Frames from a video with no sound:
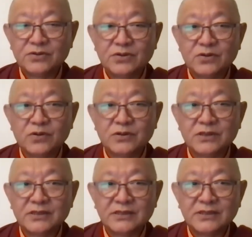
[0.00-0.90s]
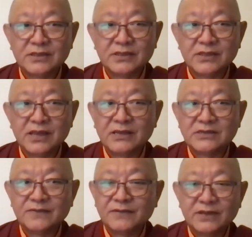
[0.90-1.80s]
all the
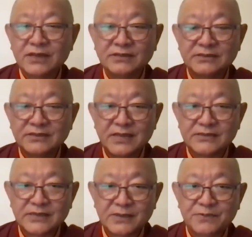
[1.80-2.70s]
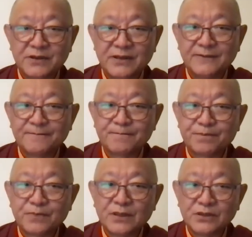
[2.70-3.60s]
negative things that's happening
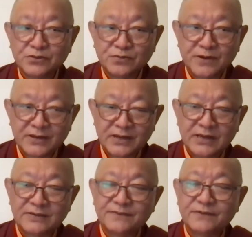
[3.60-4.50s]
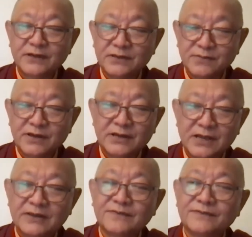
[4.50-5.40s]
to my life, in my
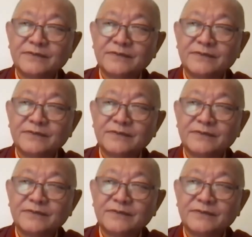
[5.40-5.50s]
life.